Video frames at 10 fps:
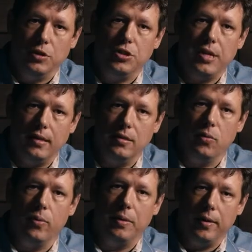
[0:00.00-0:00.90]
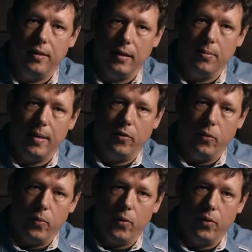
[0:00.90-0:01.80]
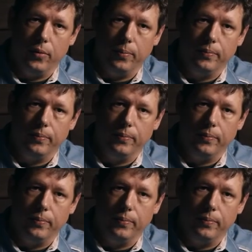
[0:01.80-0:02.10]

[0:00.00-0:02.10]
would change the way we think about the world.